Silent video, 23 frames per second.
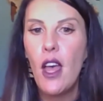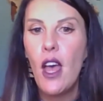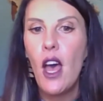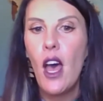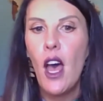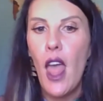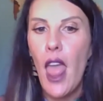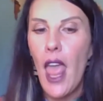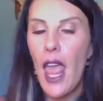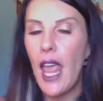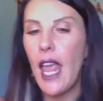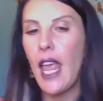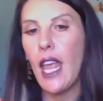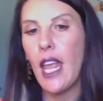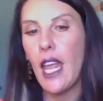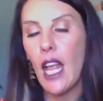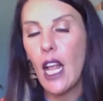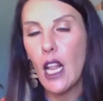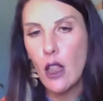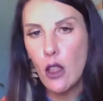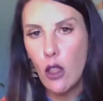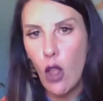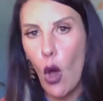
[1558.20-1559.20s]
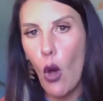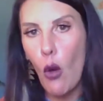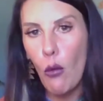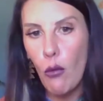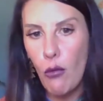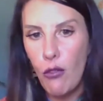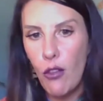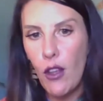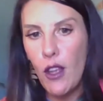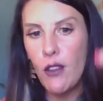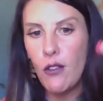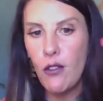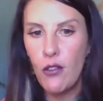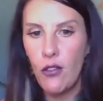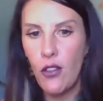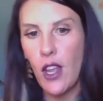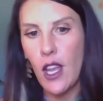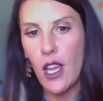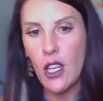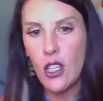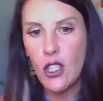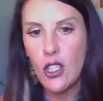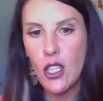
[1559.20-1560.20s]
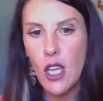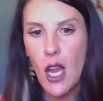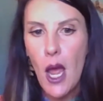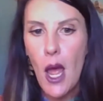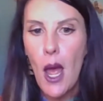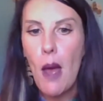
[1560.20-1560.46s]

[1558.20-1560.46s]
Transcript: a lobe-fin fish,